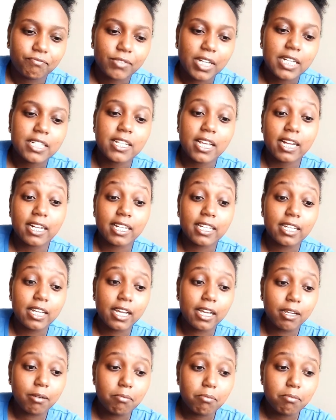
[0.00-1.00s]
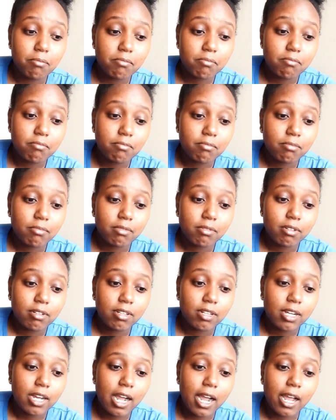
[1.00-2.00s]
Telling him
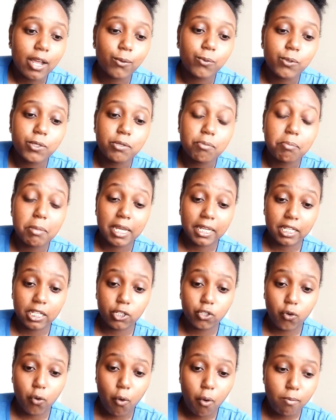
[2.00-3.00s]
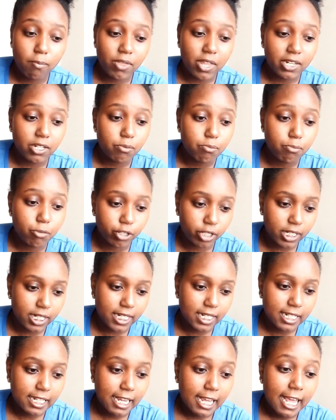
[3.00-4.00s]
I would make it home that morning
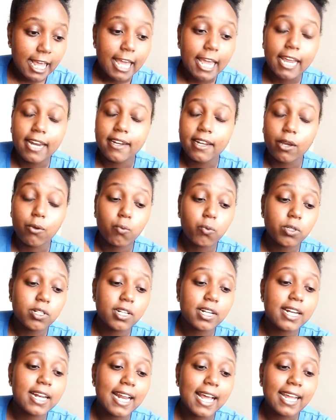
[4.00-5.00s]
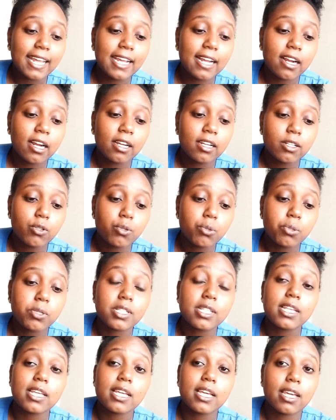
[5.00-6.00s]
and I would like to
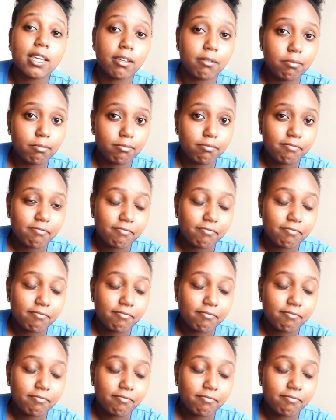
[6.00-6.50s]
see him.